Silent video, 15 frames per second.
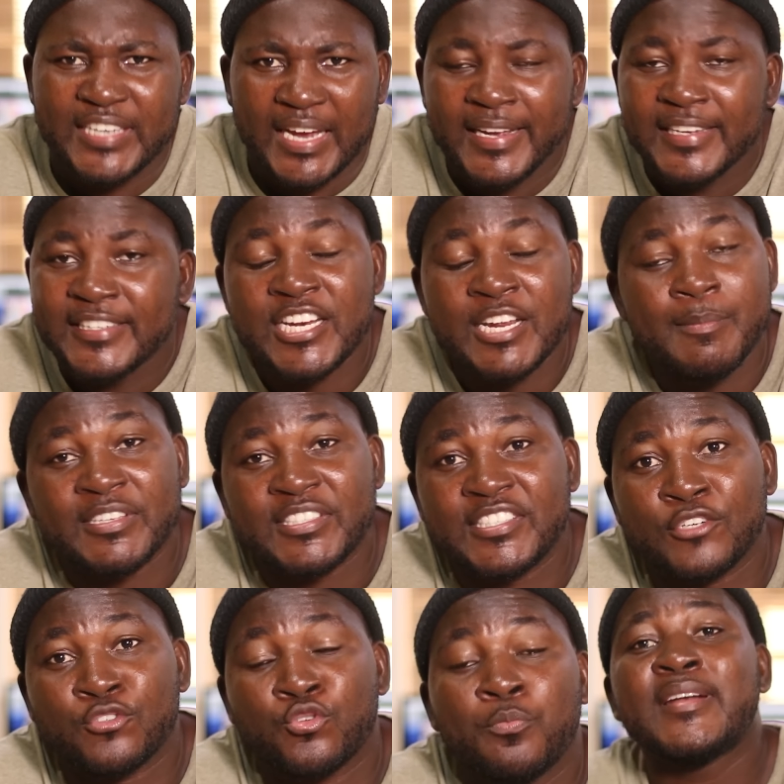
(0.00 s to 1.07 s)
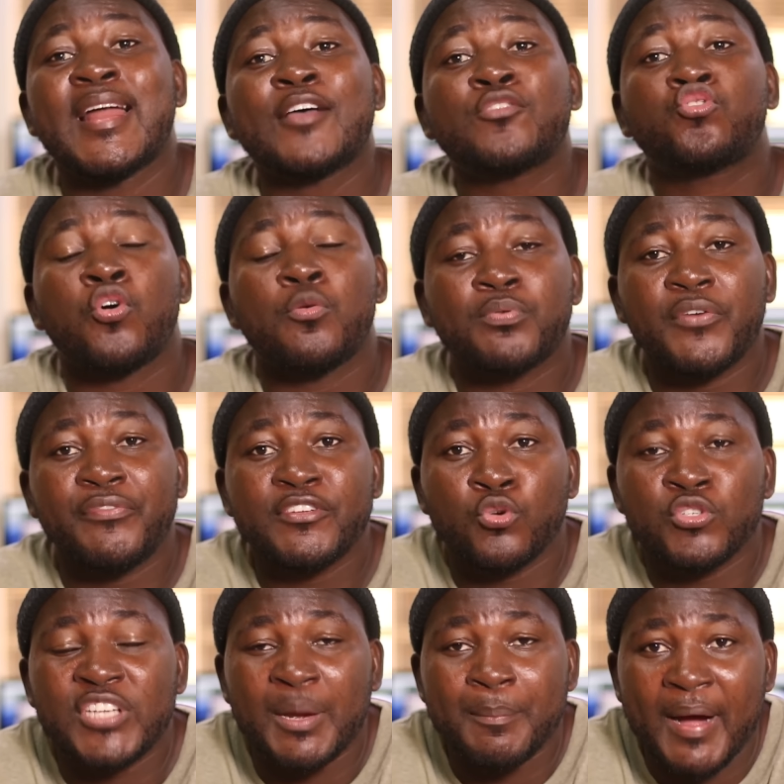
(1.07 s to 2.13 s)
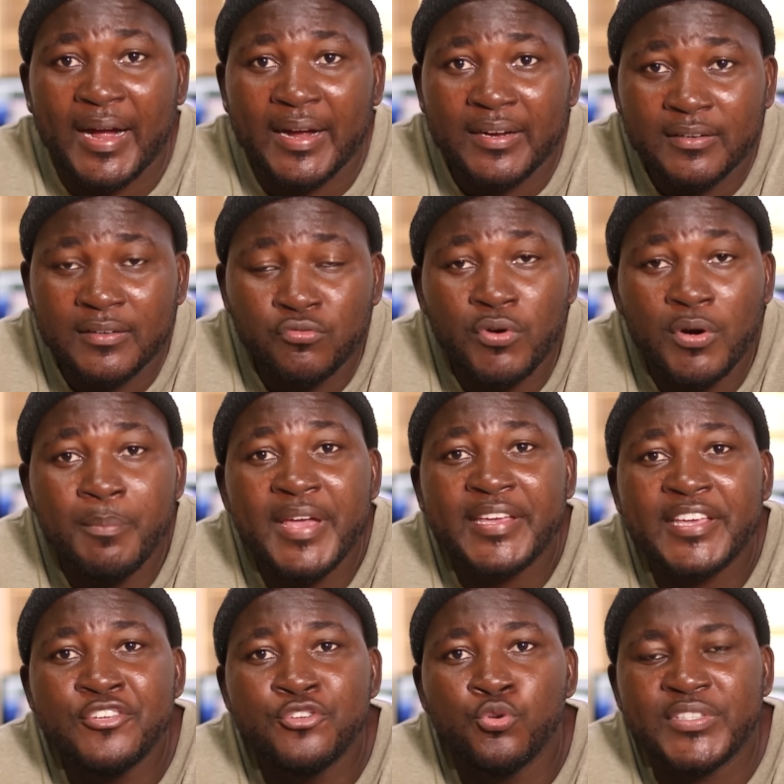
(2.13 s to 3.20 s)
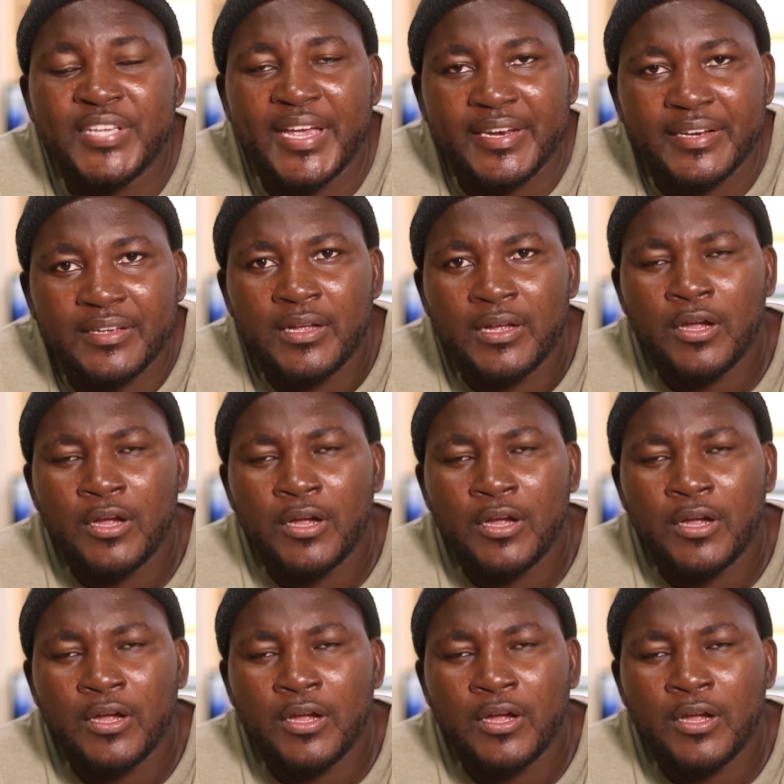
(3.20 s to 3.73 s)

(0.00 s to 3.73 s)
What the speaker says: challenge ne besese so. Na so Prophet Ogyaba we make you U-turn.